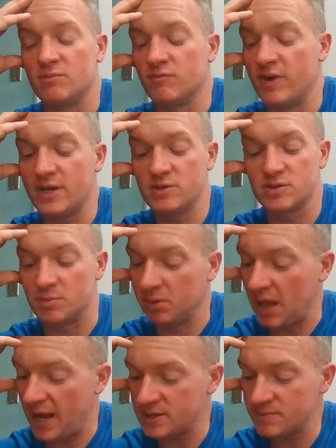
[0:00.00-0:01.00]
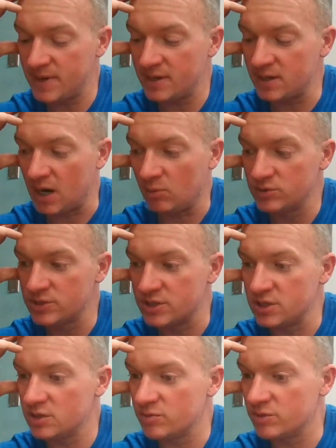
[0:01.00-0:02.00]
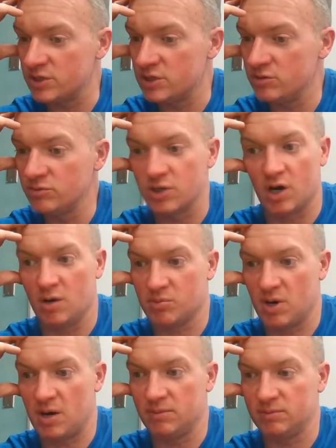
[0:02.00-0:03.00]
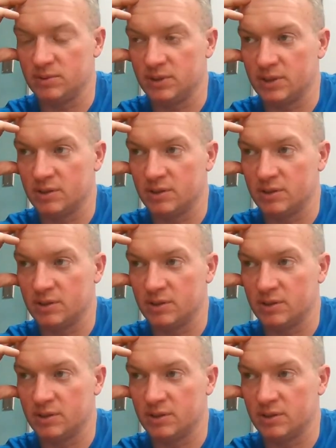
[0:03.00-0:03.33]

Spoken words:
Vegas is a blast, man. I will see you in Utah probably.